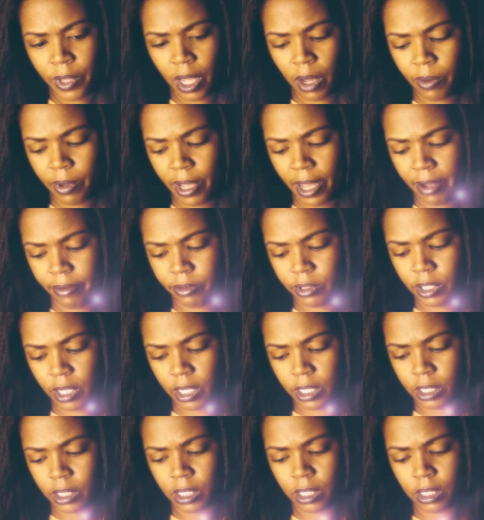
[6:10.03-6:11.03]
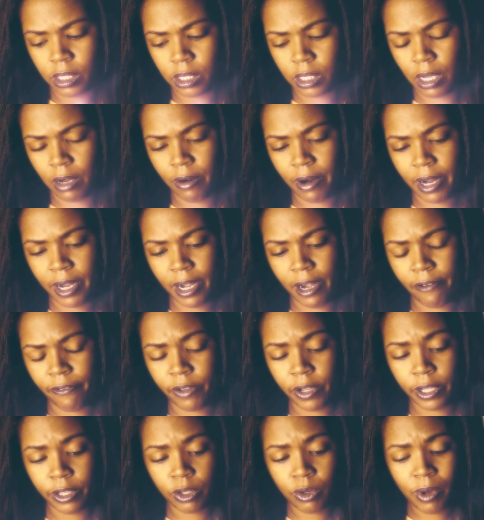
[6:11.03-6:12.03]
And we have justice. All right. I
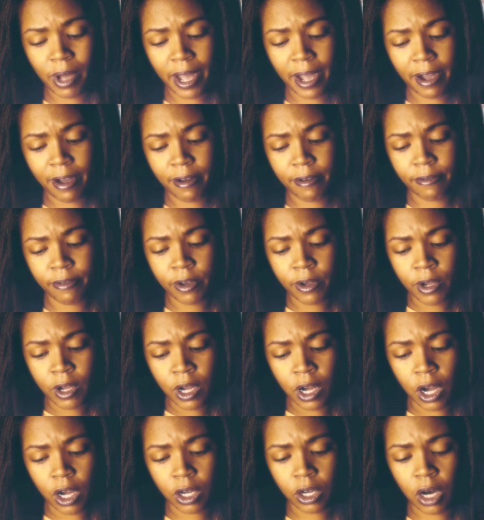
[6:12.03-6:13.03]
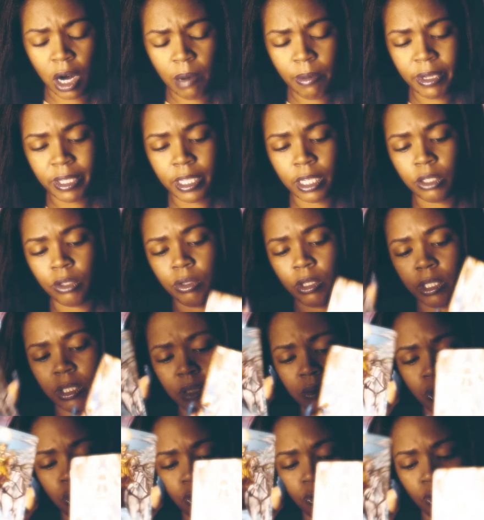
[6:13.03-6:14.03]
feel like you have a karmic that you need
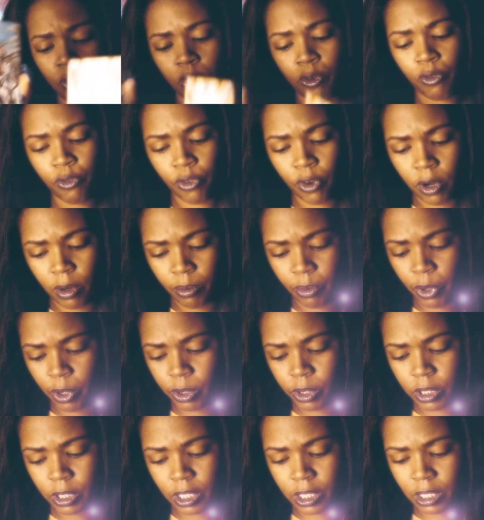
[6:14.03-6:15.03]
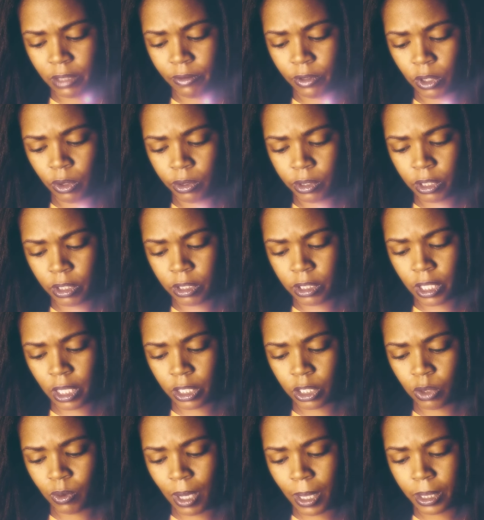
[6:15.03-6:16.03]
to move on from. Person doesn't even know what their
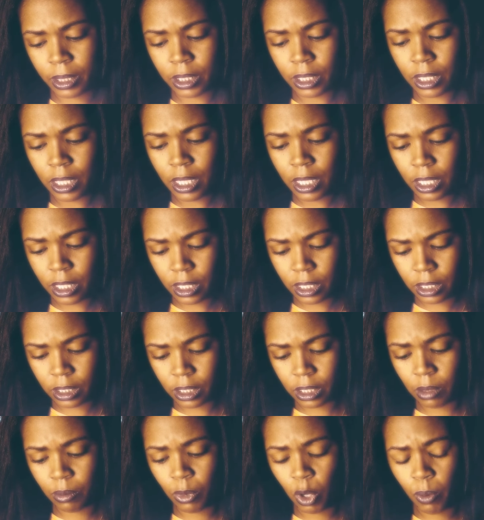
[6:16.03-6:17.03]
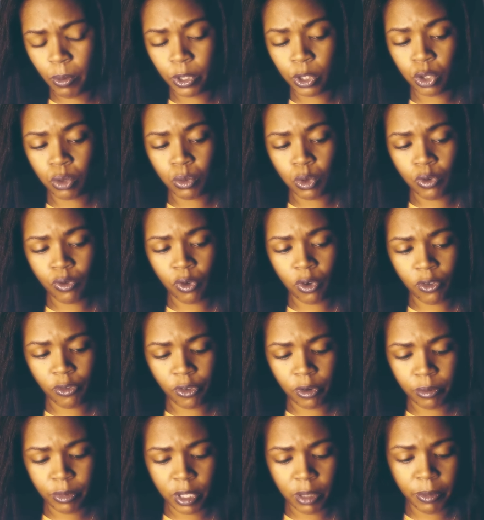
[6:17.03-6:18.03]
sexuality is. The moment you move on
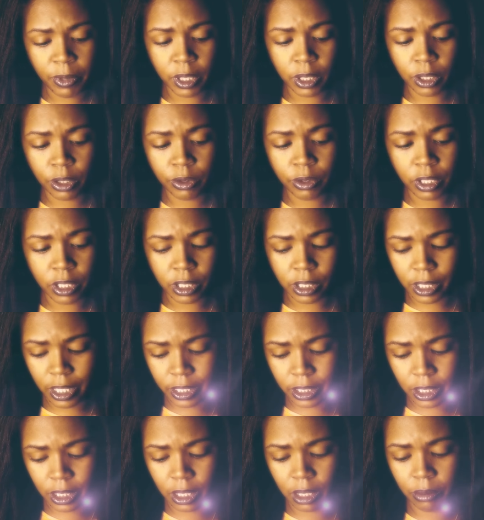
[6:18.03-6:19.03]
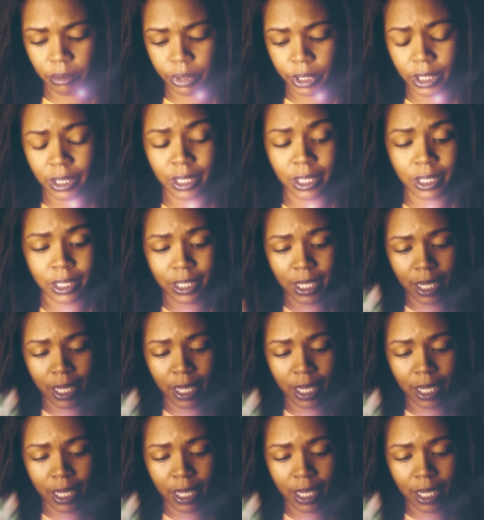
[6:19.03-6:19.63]
from them and learn this lesson, complete this